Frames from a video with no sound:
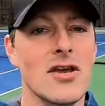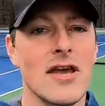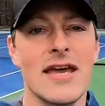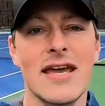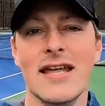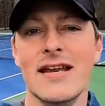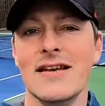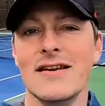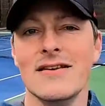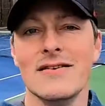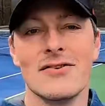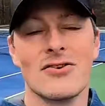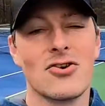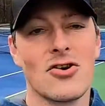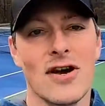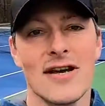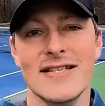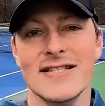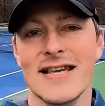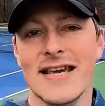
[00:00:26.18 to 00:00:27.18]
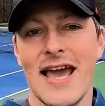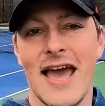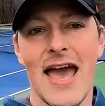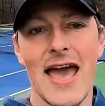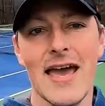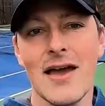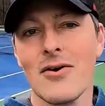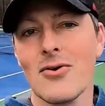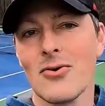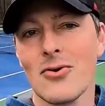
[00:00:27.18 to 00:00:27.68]
hidden crazy
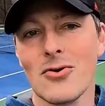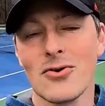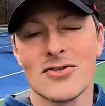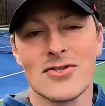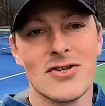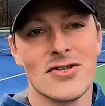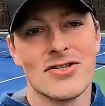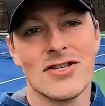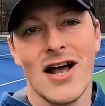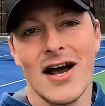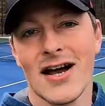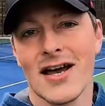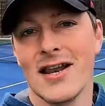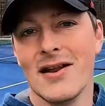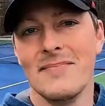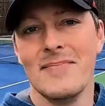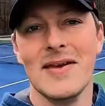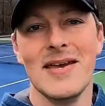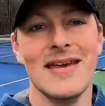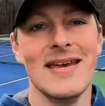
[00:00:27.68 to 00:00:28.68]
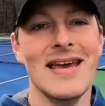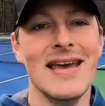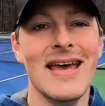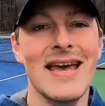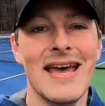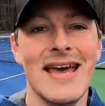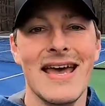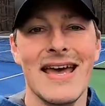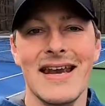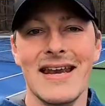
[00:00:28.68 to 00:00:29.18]
angles. There's not going to be
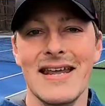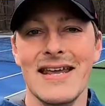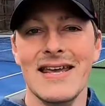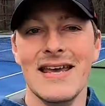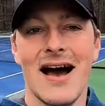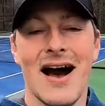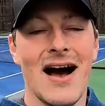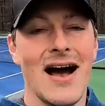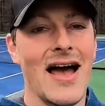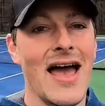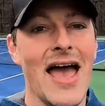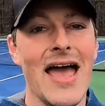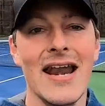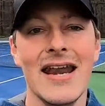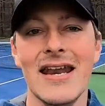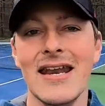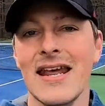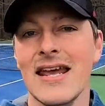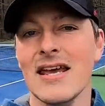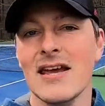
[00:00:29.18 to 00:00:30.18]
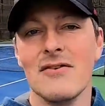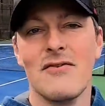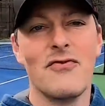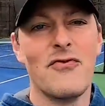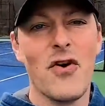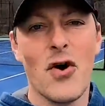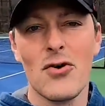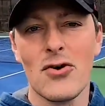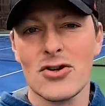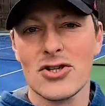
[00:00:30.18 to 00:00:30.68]
any uh, editing in
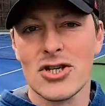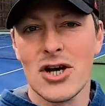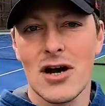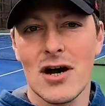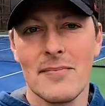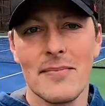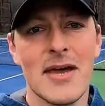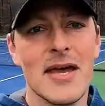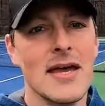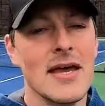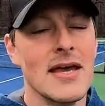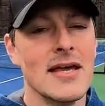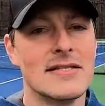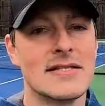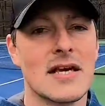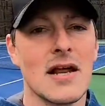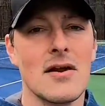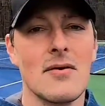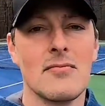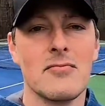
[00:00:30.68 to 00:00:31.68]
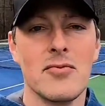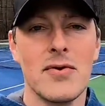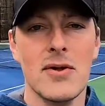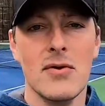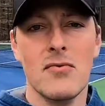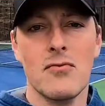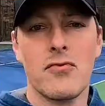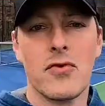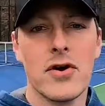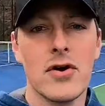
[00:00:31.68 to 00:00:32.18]
Photoshop. It's going to
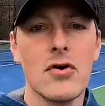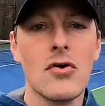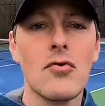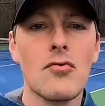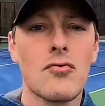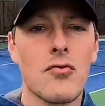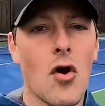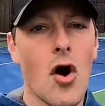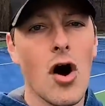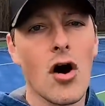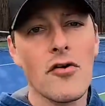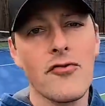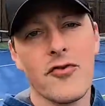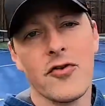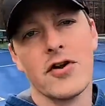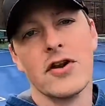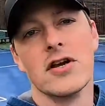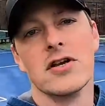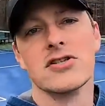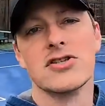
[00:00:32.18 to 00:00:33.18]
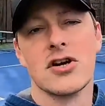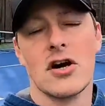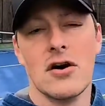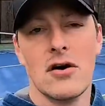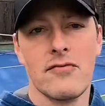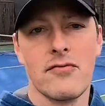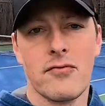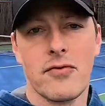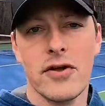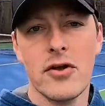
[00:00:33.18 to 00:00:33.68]
be real raw footage
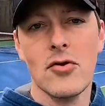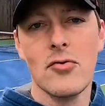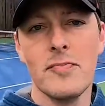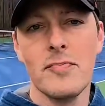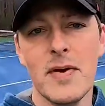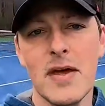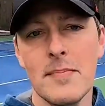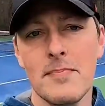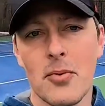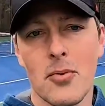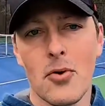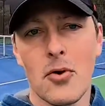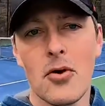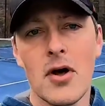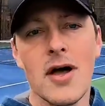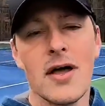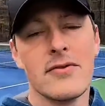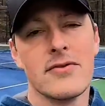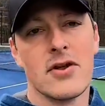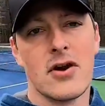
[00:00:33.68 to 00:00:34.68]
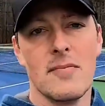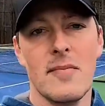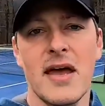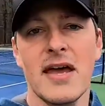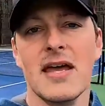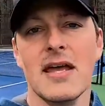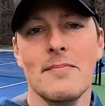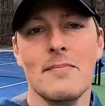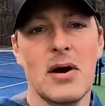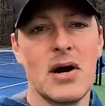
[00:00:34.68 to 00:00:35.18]
of real people that are
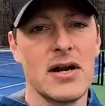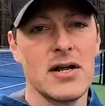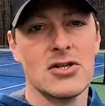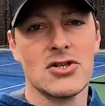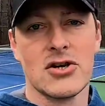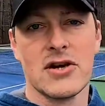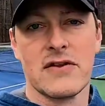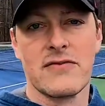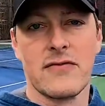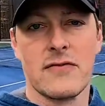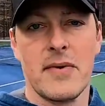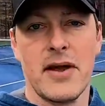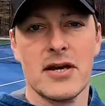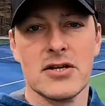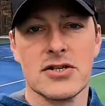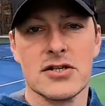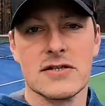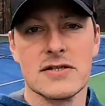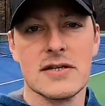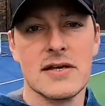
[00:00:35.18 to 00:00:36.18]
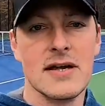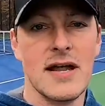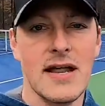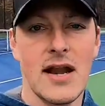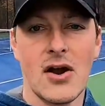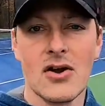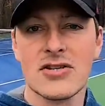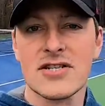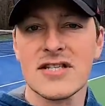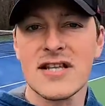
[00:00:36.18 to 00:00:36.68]
making body transformations.
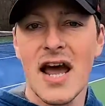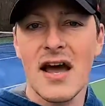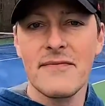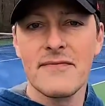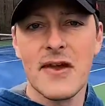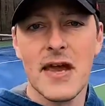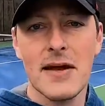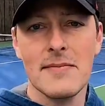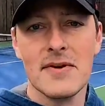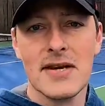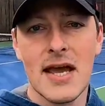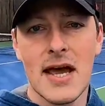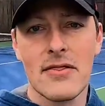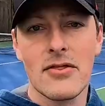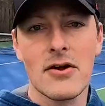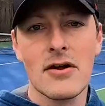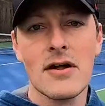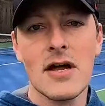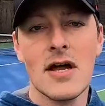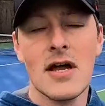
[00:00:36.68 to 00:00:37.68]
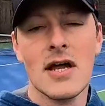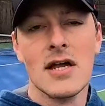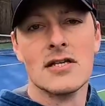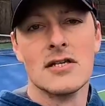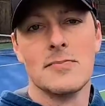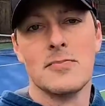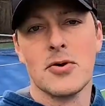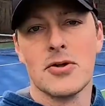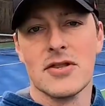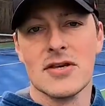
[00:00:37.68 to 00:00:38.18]
And our staff came together
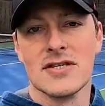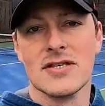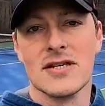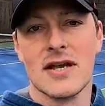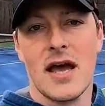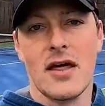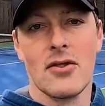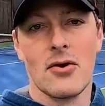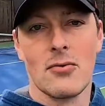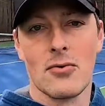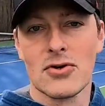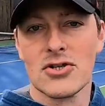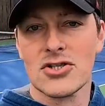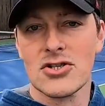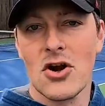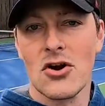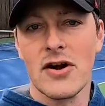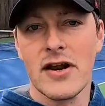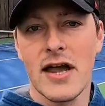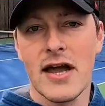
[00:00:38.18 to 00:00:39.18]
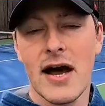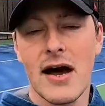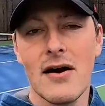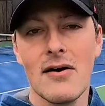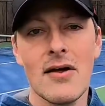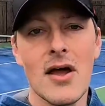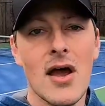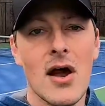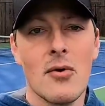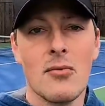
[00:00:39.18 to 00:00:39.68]
to put this together. We're starting
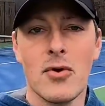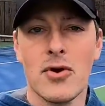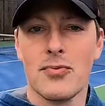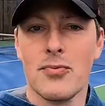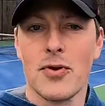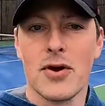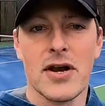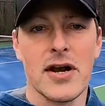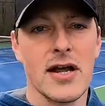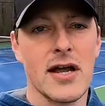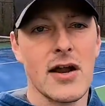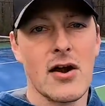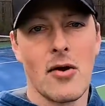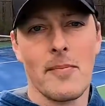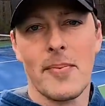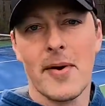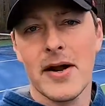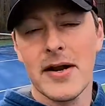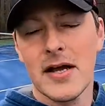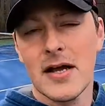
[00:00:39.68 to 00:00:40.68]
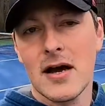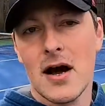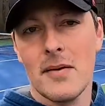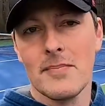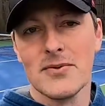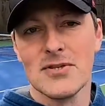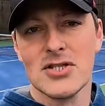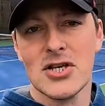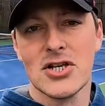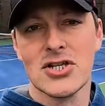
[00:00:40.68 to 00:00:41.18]
out with we're going to get our body
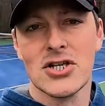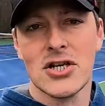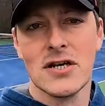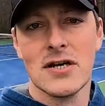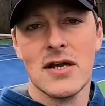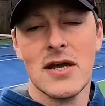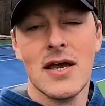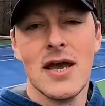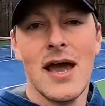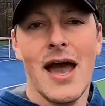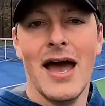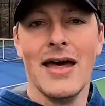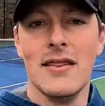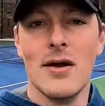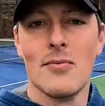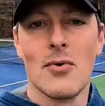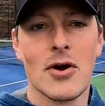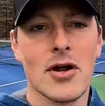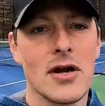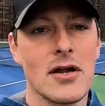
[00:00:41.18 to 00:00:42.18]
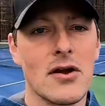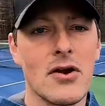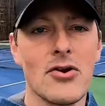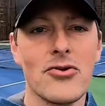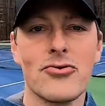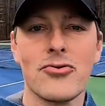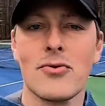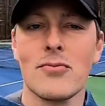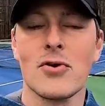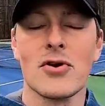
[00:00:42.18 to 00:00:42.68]
composition and then we're going to go
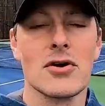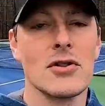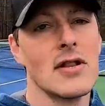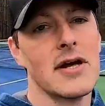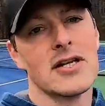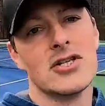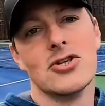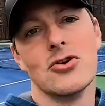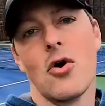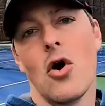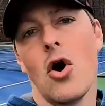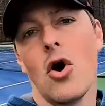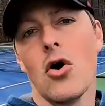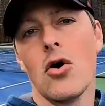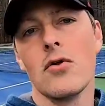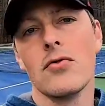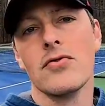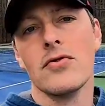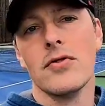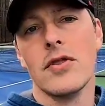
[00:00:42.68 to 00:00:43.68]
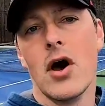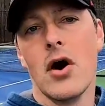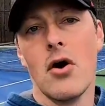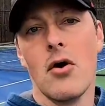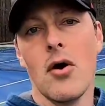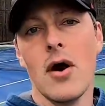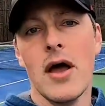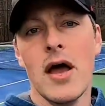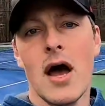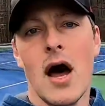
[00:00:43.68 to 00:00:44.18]
through and we're going to let you all
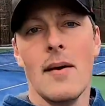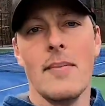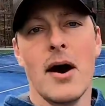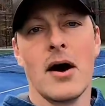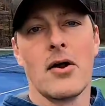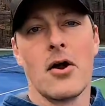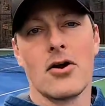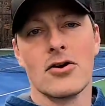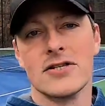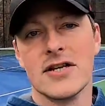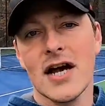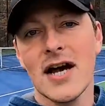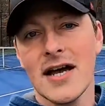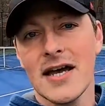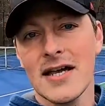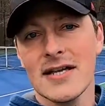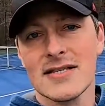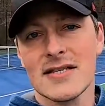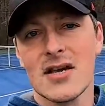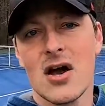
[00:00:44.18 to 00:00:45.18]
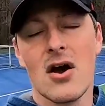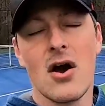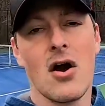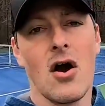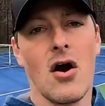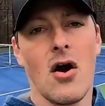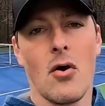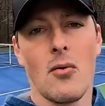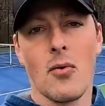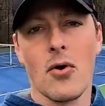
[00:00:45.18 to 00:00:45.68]
know about our diets,
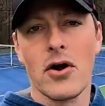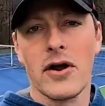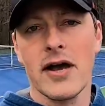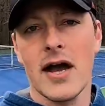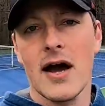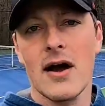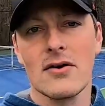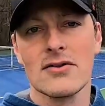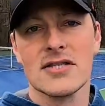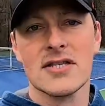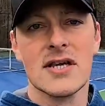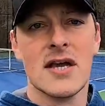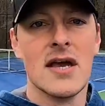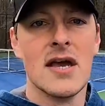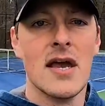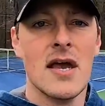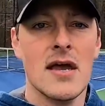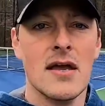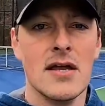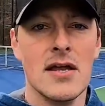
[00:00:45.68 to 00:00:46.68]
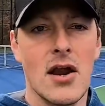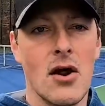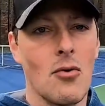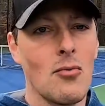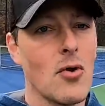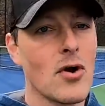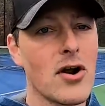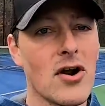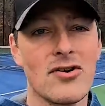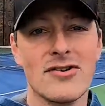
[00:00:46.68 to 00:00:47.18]
our workouts, you know,
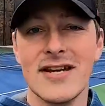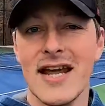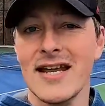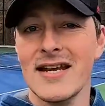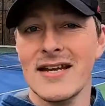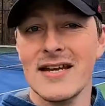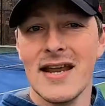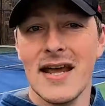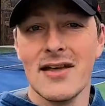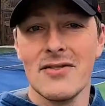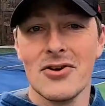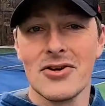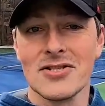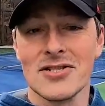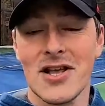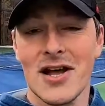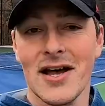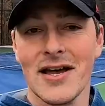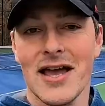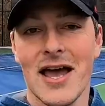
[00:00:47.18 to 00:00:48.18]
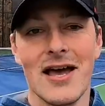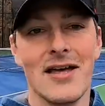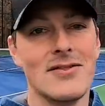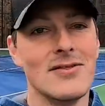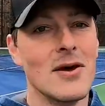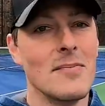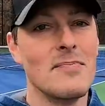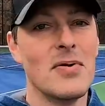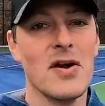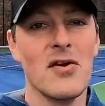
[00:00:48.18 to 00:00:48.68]
what our day-to-day -day looks like,
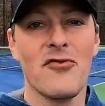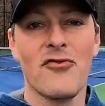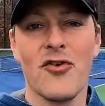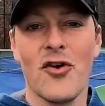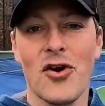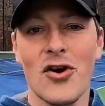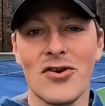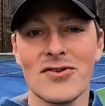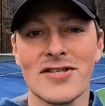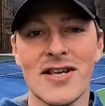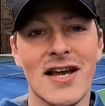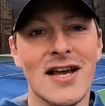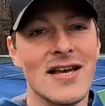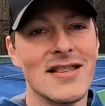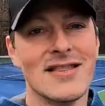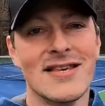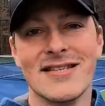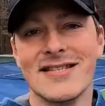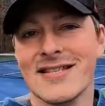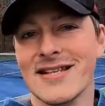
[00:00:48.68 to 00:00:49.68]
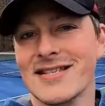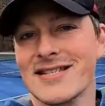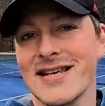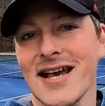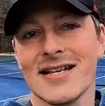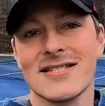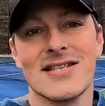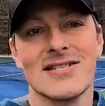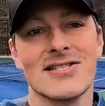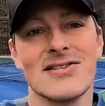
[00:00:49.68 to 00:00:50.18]
the pitfalls, the
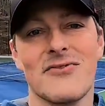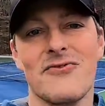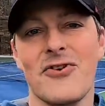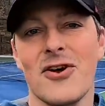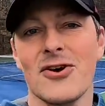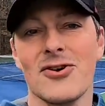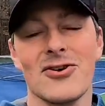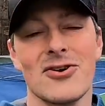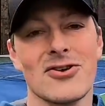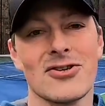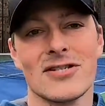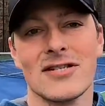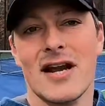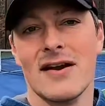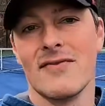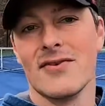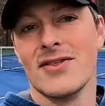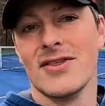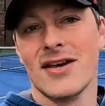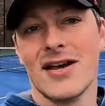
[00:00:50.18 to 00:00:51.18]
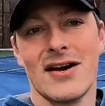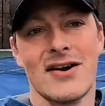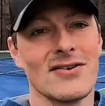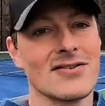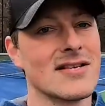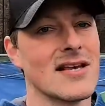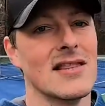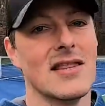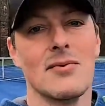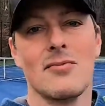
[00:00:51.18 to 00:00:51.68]
successes, the failures, and everything
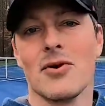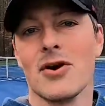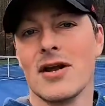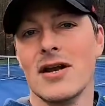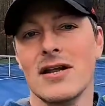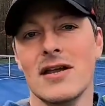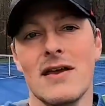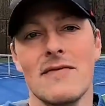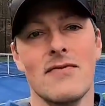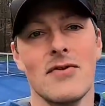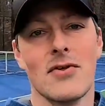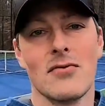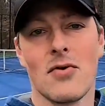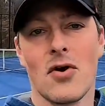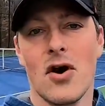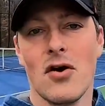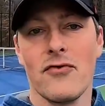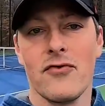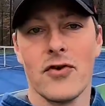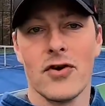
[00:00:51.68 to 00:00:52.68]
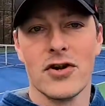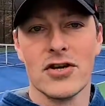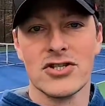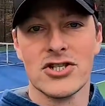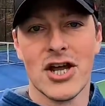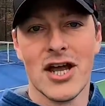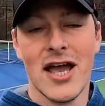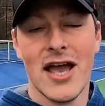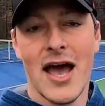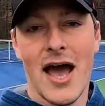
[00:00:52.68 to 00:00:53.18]
else. And then we're gonna give you the raw
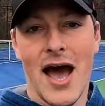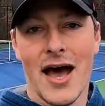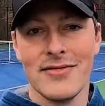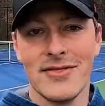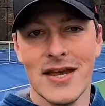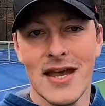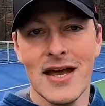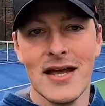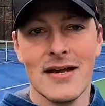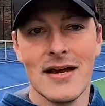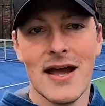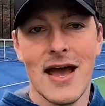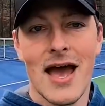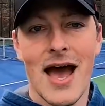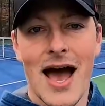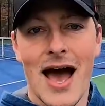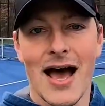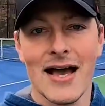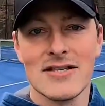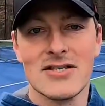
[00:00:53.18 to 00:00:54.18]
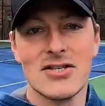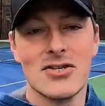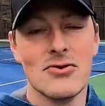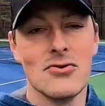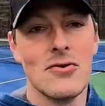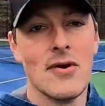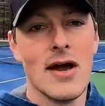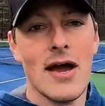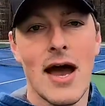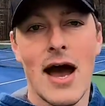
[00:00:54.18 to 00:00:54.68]
footage at the end as
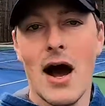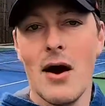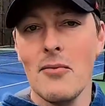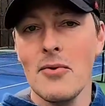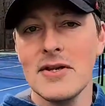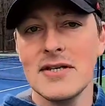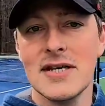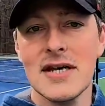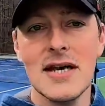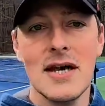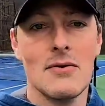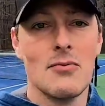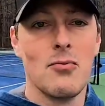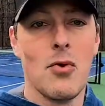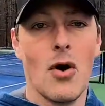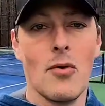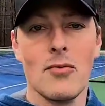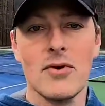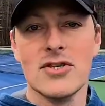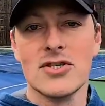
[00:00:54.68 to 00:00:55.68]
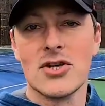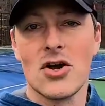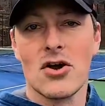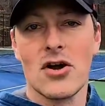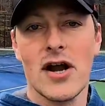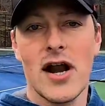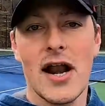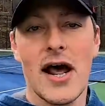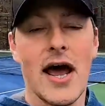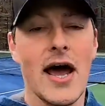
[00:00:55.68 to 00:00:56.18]
to how we did, what we
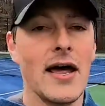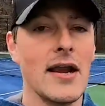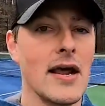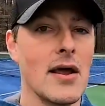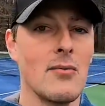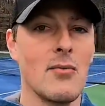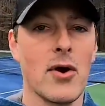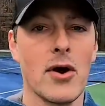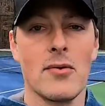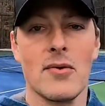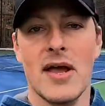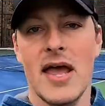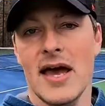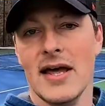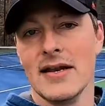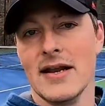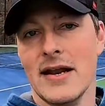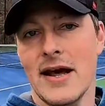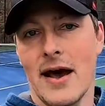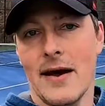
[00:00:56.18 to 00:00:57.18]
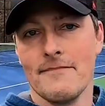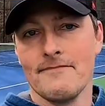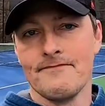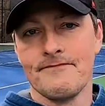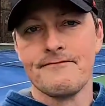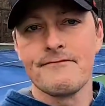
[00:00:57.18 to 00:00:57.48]
started at, and where we ended at.